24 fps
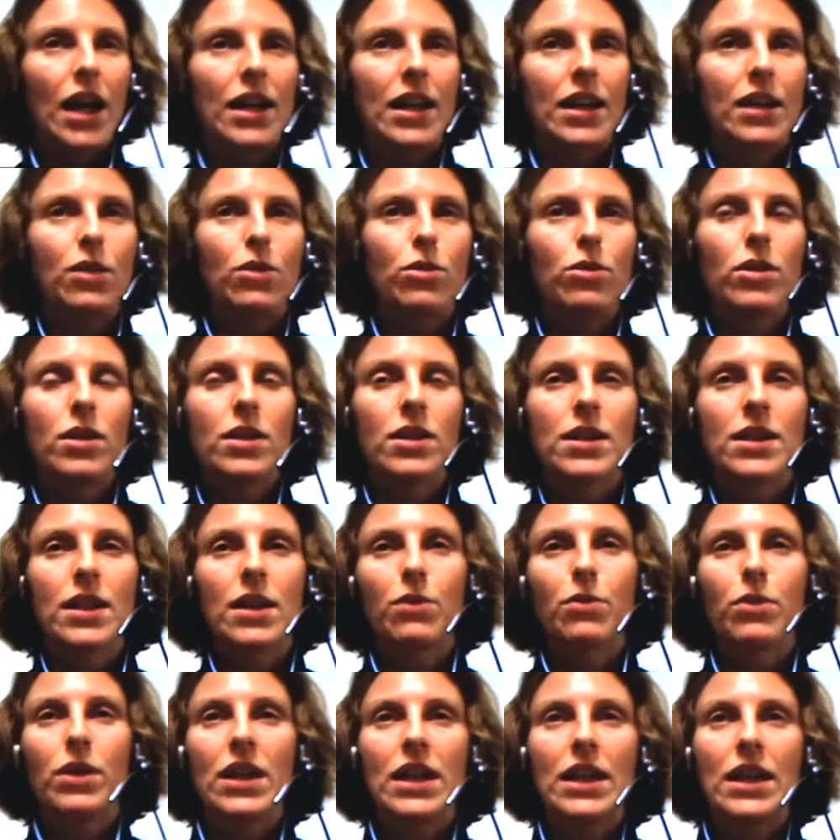And I noticed
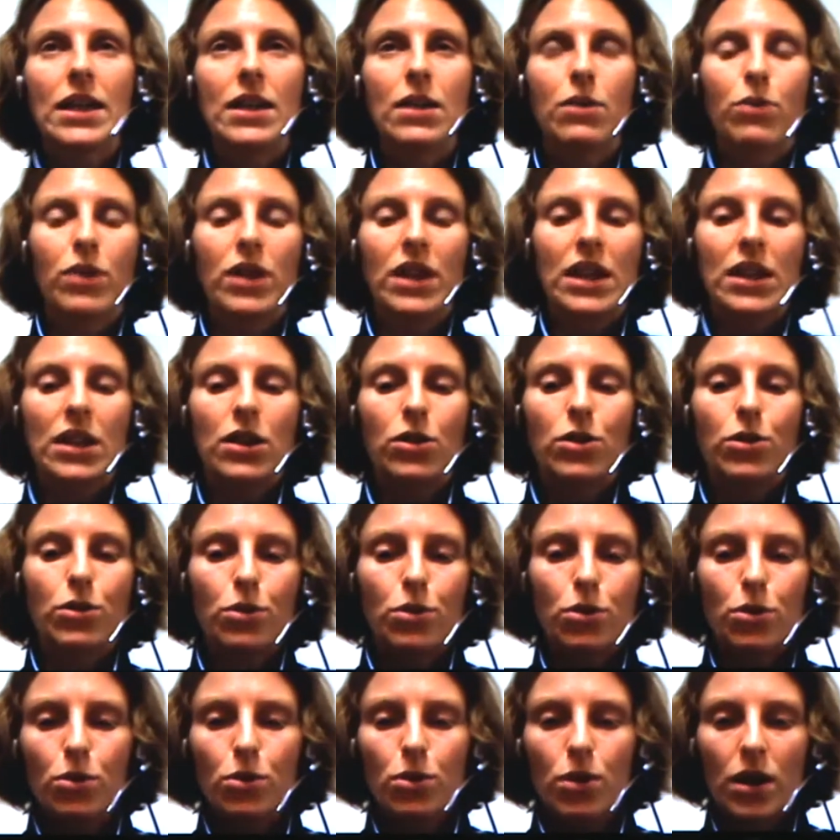that when I
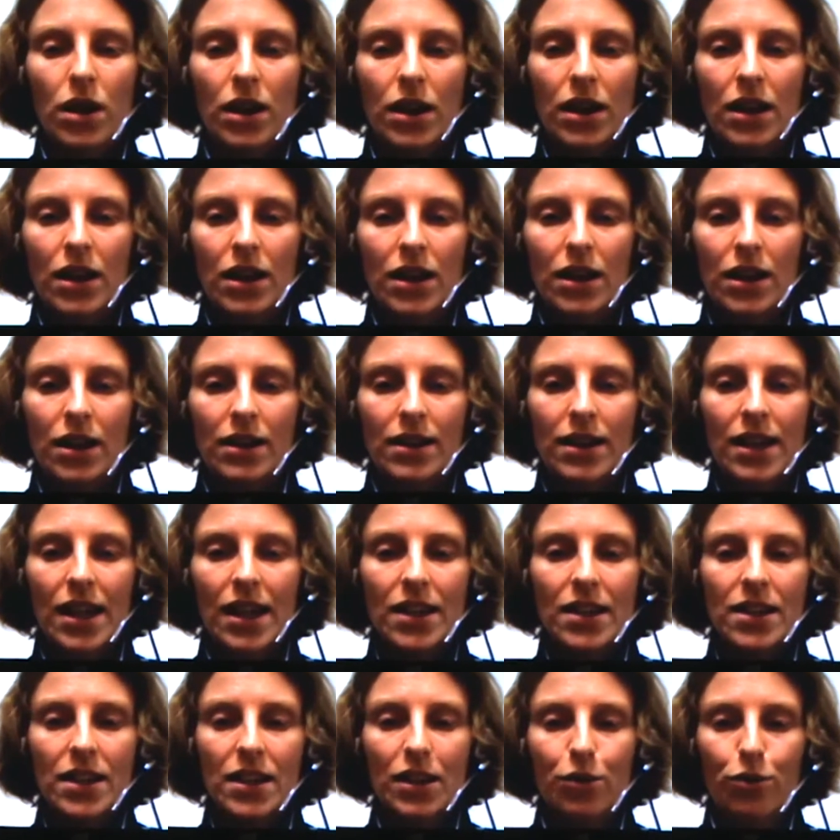do
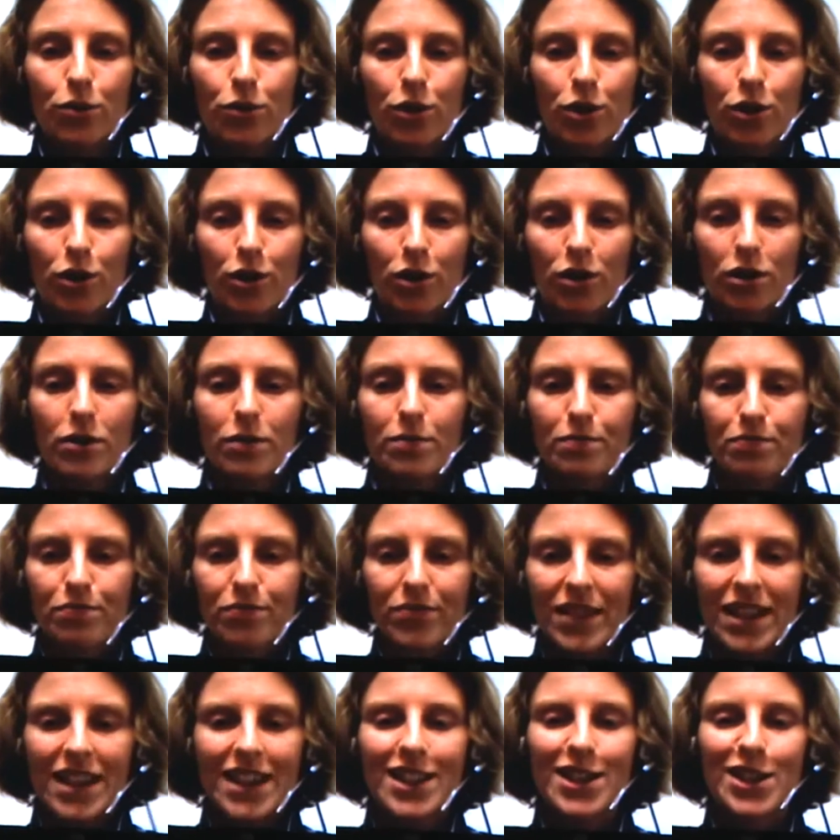testing for her,
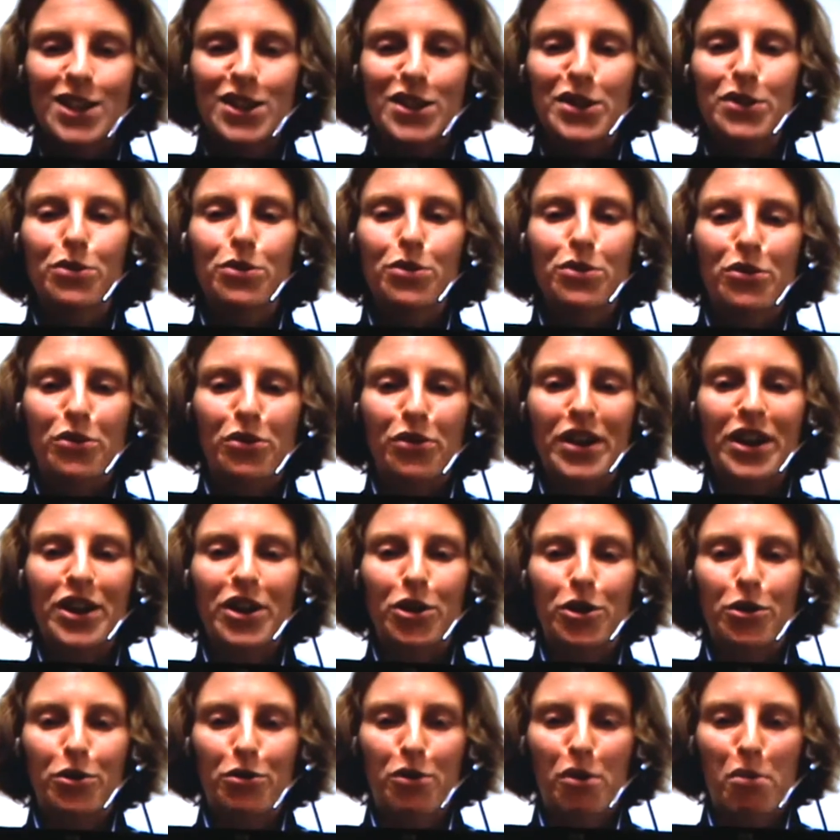that it's a different
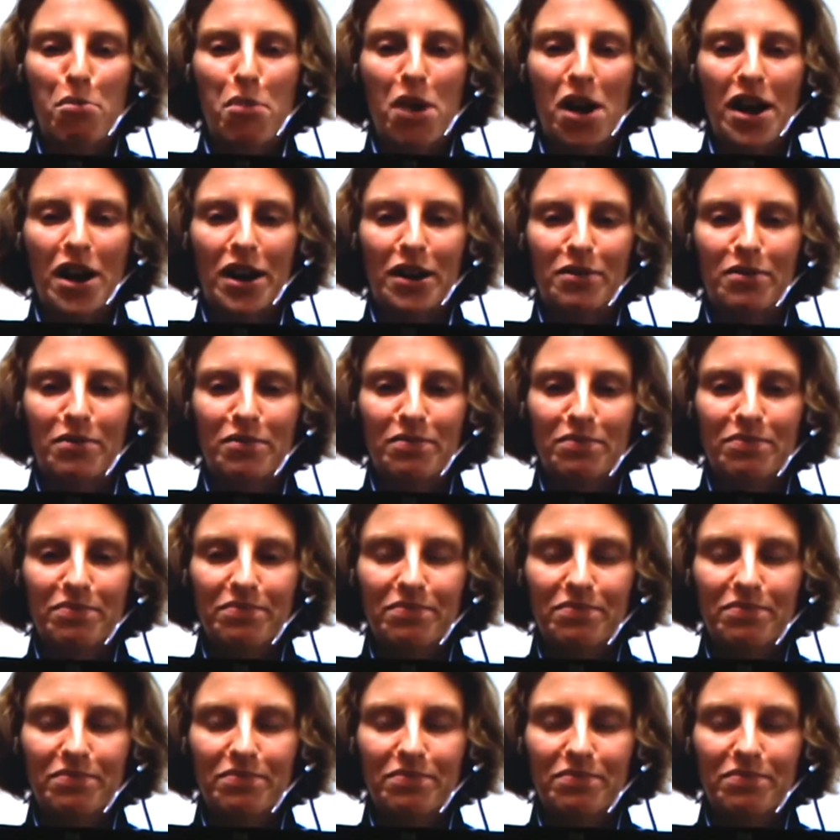finger from mine.